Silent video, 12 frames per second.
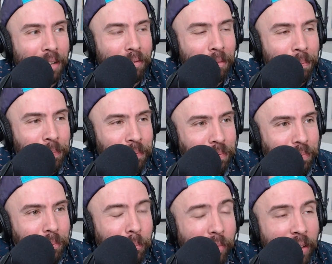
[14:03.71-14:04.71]
of
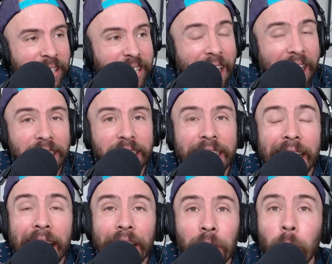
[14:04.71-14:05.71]
state
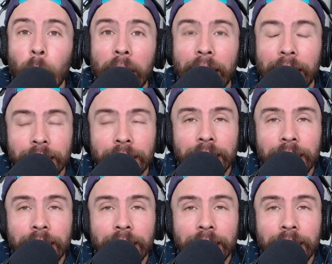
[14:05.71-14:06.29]
get out of the way,